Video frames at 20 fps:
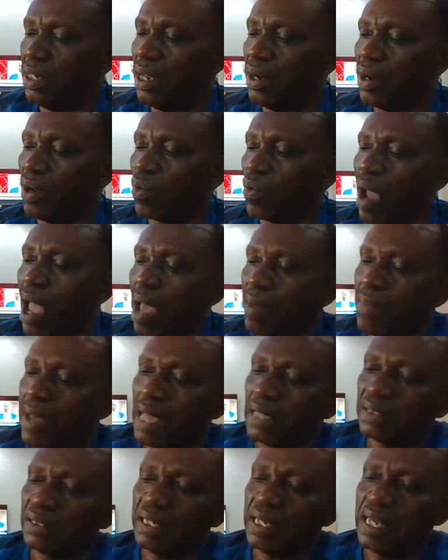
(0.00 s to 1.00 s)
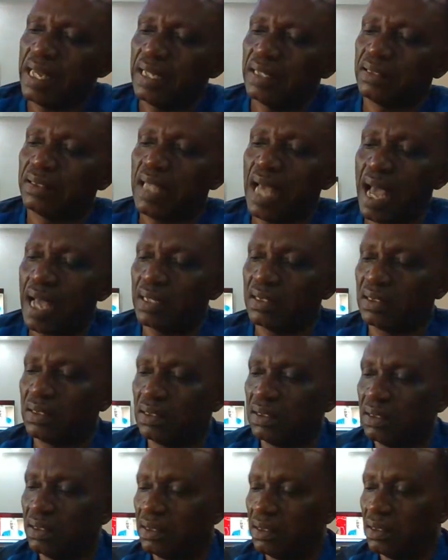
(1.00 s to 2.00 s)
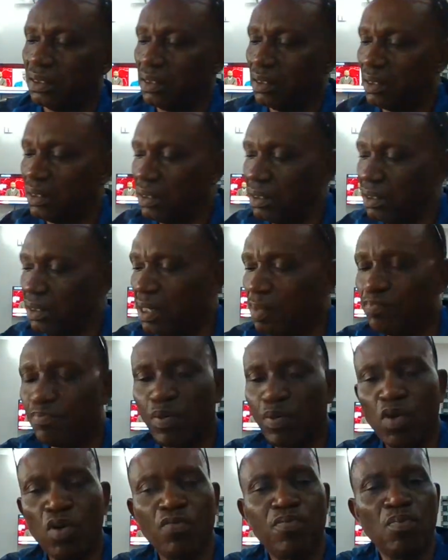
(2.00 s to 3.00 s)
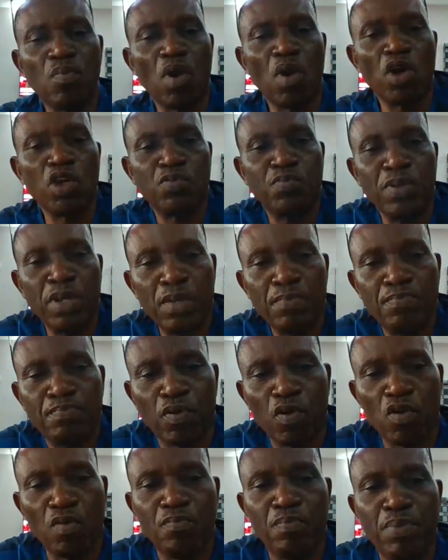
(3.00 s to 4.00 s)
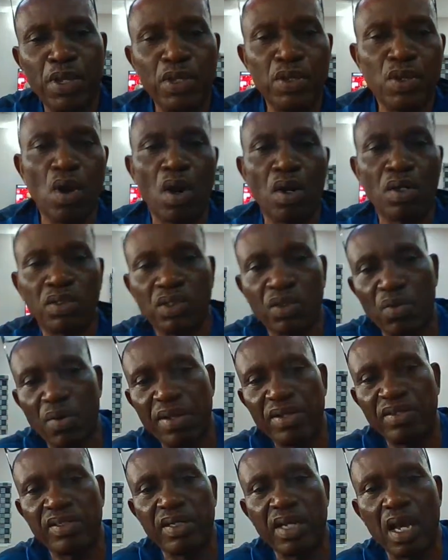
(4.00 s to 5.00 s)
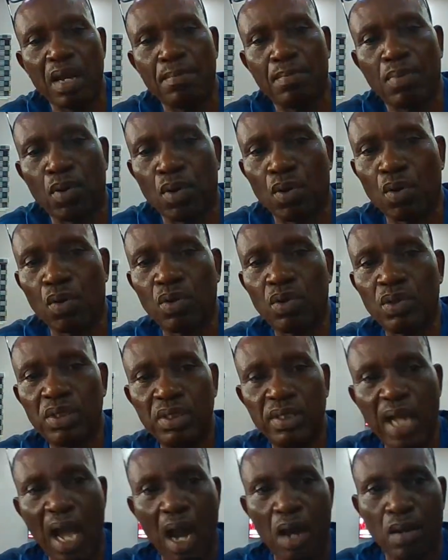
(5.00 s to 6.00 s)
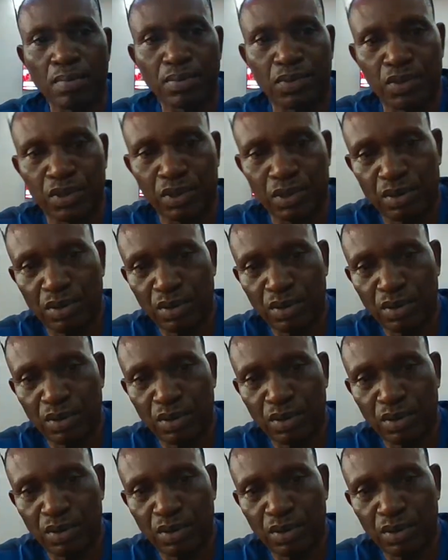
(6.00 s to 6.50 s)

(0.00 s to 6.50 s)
The requirement is that the proof must be proved beyond reasonable doubt.